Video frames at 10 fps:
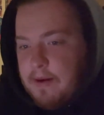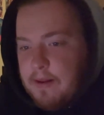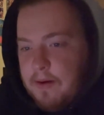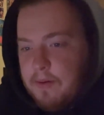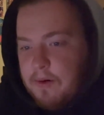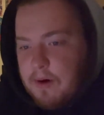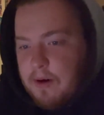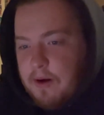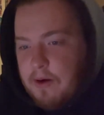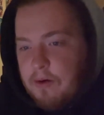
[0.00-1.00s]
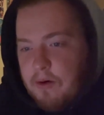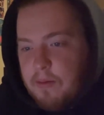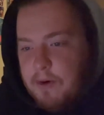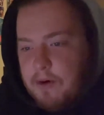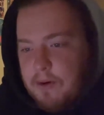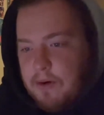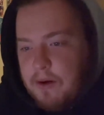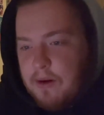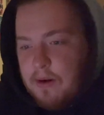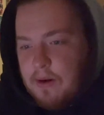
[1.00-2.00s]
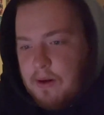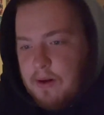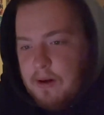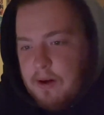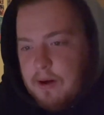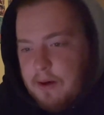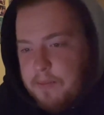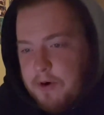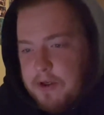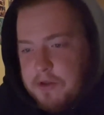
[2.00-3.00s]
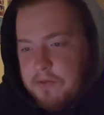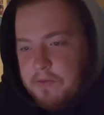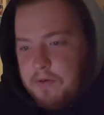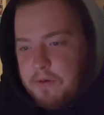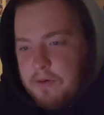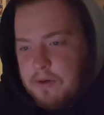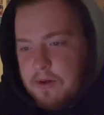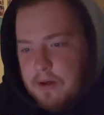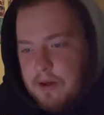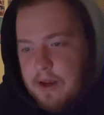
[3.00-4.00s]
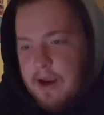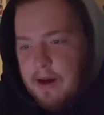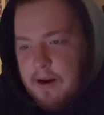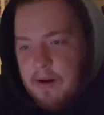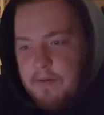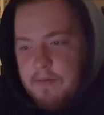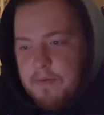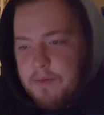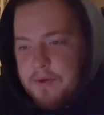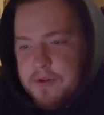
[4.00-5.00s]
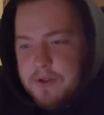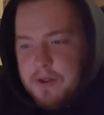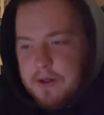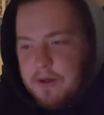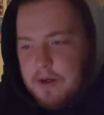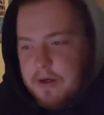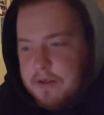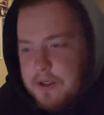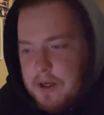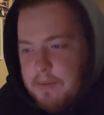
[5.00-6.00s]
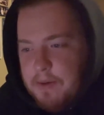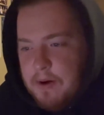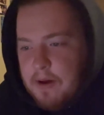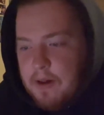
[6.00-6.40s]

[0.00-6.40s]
They were a hormone and depression fueled heck from which they could not escape.